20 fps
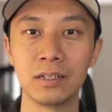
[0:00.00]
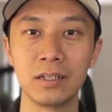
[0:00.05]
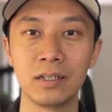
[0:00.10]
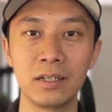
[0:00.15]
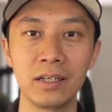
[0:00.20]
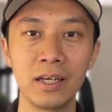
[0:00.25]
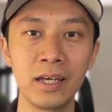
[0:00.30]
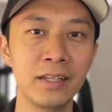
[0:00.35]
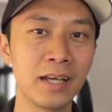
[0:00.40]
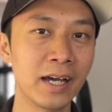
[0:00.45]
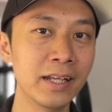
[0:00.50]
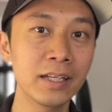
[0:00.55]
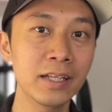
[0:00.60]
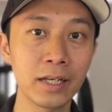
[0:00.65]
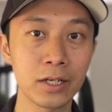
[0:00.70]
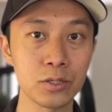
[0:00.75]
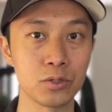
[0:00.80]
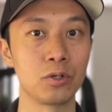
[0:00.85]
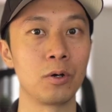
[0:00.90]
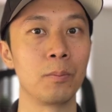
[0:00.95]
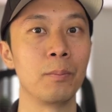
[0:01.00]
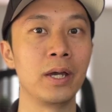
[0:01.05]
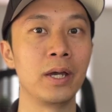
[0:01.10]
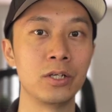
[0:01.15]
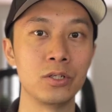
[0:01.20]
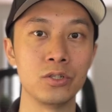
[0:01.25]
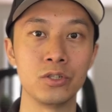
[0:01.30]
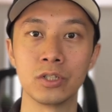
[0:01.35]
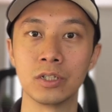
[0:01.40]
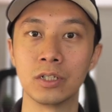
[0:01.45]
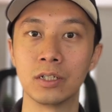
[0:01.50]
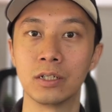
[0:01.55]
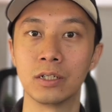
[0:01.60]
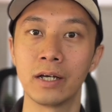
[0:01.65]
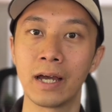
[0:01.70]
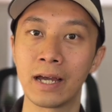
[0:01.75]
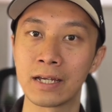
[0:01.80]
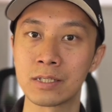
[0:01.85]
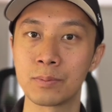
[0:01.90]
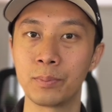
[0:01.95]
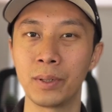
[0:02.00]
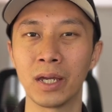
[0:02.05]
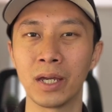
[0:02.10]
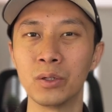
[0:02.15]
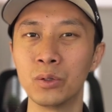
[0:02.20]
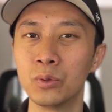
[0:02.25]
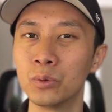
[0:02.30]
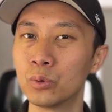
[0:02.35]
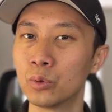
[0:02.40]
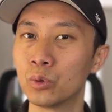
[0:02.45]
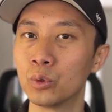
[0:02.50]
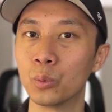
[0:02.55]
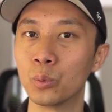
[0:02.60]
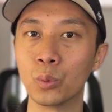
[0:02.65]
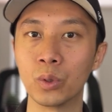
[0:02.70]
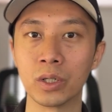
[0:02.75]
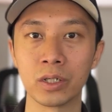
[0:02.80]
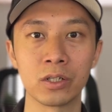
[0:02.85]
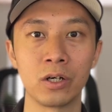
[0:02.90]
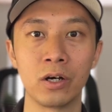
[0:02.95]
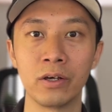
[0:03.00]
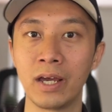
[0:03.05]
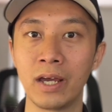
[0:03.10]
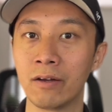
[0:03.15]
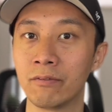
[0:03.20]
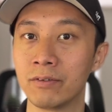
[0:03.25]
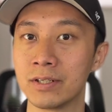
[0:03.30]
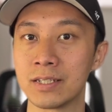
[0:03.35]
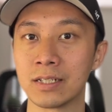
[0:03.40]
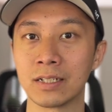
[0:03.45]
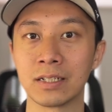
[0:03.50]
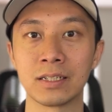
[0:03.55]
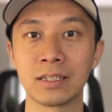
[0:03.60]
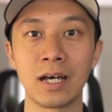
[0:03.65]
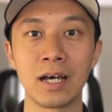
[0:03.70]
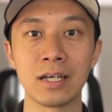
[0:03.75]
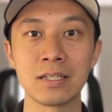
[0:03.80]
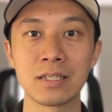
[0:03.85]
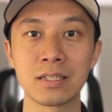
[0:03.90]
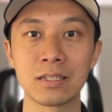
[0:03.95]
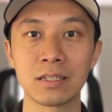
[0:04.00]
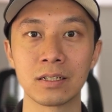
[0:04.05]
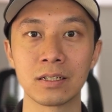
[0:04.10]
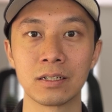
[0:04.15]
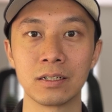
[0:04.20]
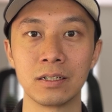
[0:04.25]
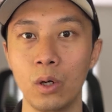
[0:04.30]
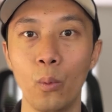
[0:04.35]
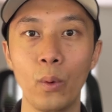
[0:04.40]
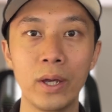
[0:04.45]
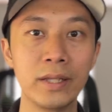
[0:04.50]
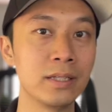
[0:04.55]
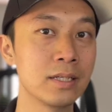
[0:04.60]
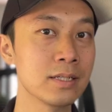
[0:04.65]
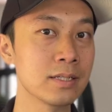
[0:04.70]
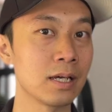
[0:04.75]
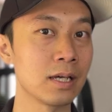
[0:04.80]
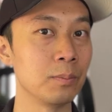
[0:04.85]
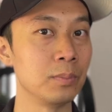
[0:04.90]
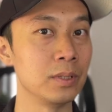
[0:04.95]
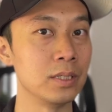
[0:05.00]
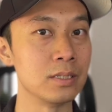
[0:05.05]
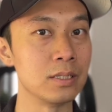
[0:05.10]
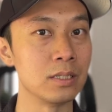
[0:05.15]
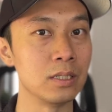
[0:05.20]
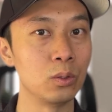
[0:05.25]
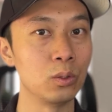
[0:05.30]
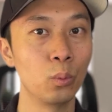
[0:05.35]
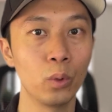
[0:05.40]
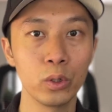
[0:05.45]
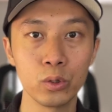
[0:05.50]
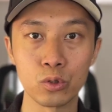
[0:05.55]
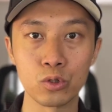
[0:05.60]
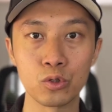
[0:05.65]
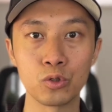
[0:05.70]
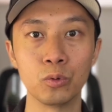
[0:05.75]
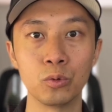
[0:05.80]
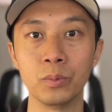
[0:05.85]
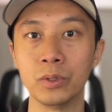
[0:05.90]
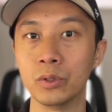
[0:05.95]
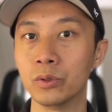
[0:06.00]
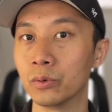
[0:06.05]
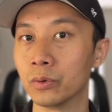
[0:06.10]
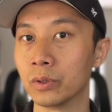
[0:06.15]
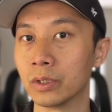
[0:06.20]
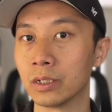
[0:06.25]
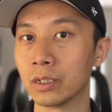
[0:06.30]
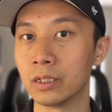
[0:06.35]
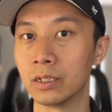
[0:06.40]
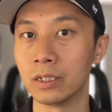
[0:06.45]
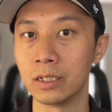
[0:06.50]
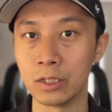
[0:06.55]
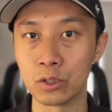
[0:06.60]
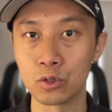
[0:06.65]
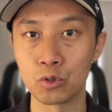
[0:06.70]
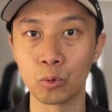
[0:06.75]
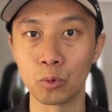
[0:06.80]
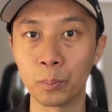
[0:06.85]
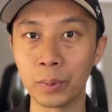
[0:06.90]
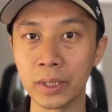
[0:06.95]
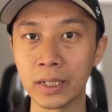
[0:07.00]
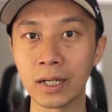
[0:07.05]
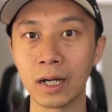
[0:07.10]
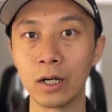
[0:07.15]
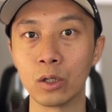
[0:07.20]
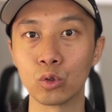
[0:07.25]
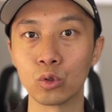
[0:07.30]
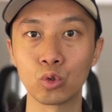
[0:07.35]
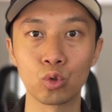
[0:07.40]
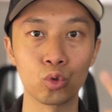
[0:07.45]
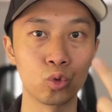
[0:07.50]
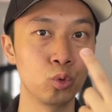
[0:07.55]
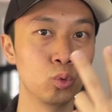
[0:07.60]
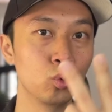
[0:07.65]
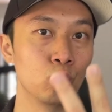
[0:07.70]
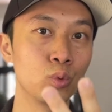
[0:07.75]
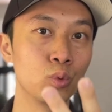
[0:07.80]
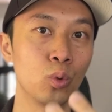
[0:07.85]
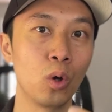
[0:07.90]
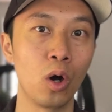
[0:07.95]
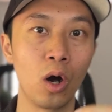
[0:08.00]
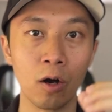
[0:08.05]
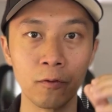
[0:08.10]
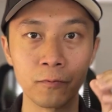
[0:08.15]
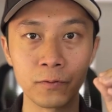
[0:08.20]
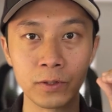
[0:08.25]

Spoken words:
and neither does your manager expect you to work on every single task. When things get busy, what you should be doing is to pick out 2 of